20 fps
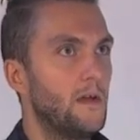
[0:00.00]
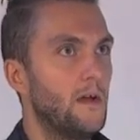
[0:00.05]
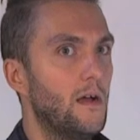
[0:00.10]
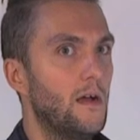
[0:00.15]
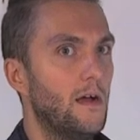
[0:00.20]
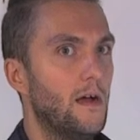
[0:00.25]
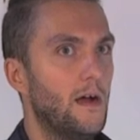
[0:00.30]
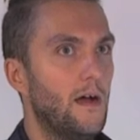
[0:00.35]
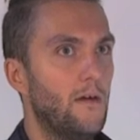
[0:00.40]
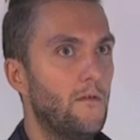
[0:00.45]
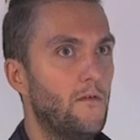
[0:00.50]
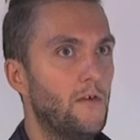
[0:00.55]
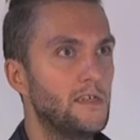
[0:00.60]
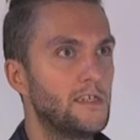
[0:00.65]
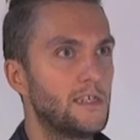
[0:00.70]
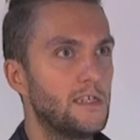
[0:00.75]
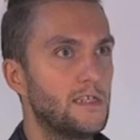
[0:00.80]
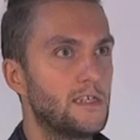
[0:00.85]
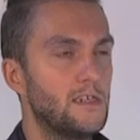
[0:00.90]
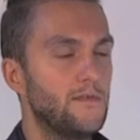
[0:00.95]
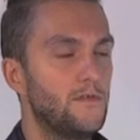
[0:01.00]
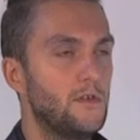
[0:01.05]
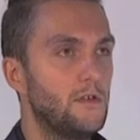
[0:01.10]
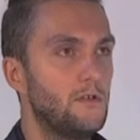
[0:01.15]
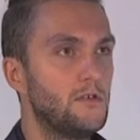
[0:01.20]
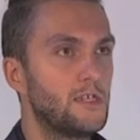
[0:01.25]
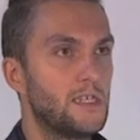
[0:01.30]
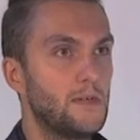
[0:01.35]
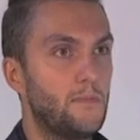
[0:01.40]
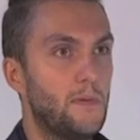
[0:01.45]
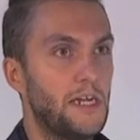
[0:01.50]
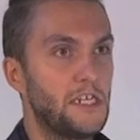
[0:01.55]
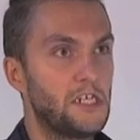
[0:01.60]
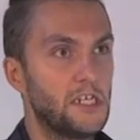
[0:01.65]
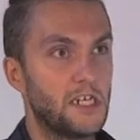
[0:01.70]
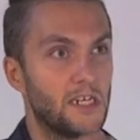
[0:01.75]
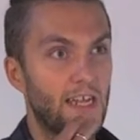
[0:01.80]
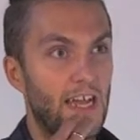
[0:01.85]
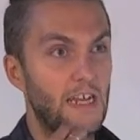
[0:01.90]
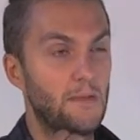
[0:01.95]
uh, for instance, if you use Apache
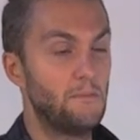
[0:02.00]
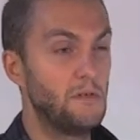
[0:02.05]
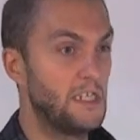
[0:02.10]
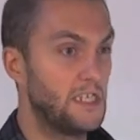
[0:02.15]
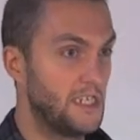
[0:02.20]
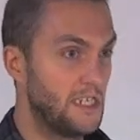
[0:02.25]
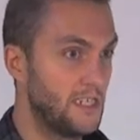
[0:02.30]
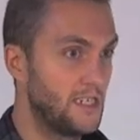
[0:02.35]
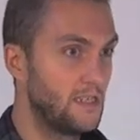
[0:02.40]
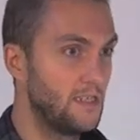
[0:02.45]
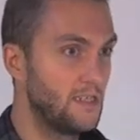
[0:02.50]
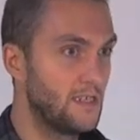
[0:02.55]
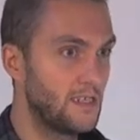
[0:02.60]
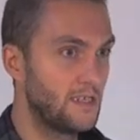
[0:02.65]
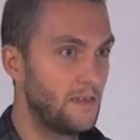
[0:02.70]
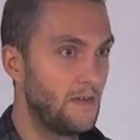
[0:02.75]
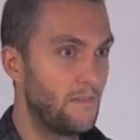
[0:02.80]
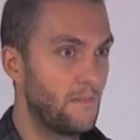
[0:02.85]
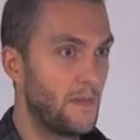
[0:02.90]
Ignite persistence,